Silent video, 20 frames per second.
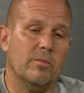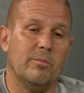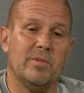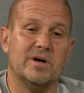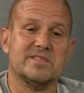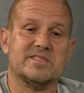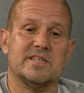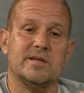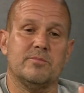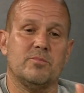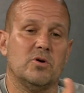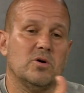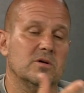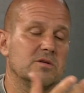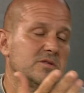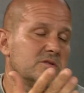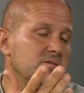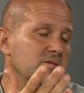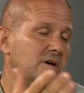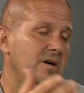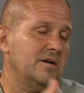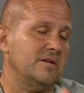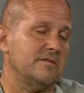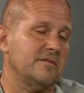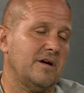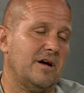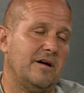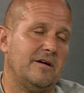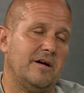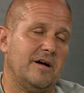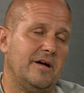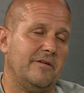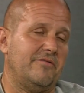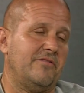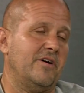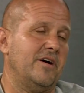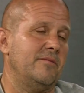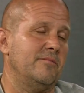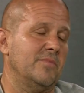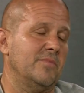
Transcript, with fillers: musket balls. I, I find